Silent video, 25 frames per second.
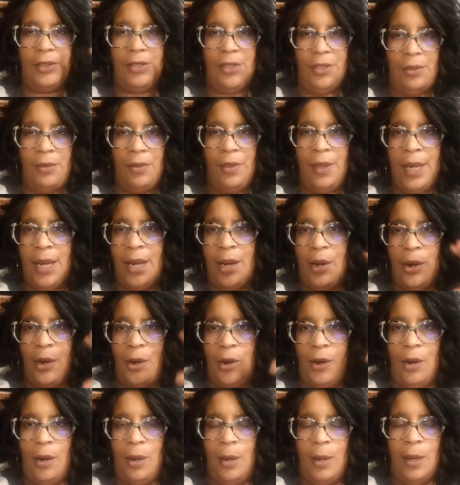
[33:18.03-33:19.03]
so
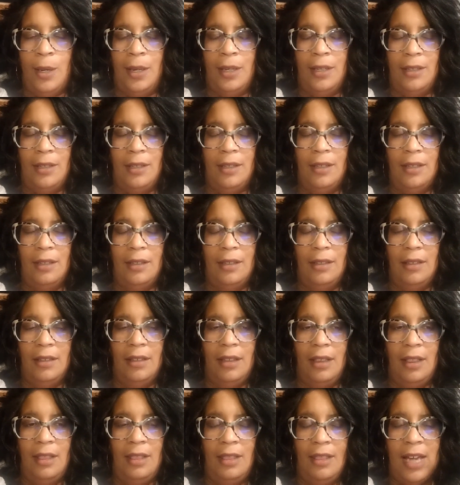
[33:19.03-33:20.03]
they're on
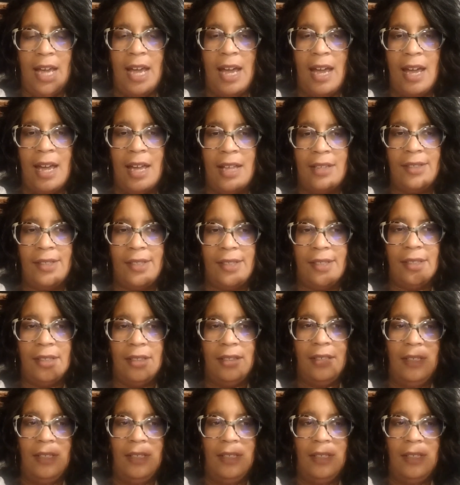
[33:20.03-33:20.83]
that.